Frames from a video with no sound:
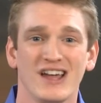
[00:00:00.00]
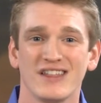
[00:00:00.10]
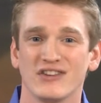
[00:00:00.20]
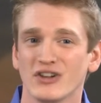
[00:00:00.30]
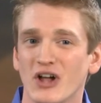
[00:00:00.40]

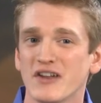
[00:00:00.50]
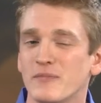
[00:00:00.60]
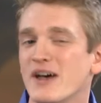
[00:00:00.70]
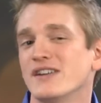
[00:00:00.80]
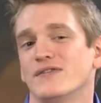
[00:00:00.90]
There's a lot of
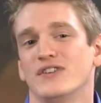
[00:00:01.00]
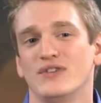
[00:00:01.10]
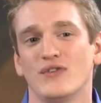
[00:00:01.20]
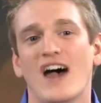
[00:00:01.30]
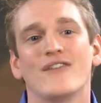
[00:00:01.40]

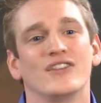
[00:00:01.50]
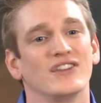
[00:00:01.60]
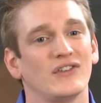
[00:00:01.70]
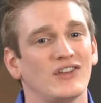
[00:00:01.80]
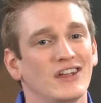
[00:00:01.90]
benefits of having
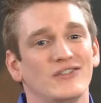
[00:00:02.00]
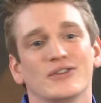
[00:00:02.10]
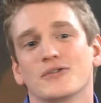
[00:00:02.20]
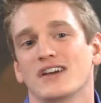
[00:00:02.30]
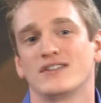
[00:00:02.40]
this
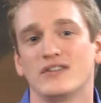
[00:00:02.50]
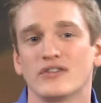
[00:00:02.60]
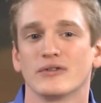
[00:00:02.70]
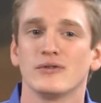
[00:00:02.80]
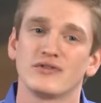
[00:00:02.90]
integrated
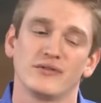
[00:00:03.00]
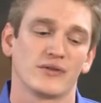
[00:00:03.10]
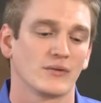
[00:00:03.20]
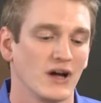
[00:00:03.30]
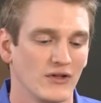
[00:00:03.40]
solution
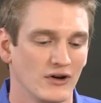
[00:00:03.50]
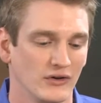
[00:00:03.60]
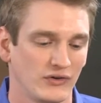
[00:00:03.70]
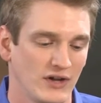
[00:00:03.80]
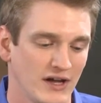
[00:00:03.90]
throughout the whole
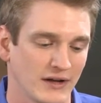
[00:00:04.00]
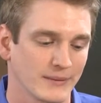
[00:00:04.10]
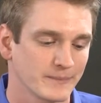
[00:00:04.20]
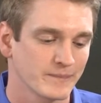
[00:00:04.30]
stack.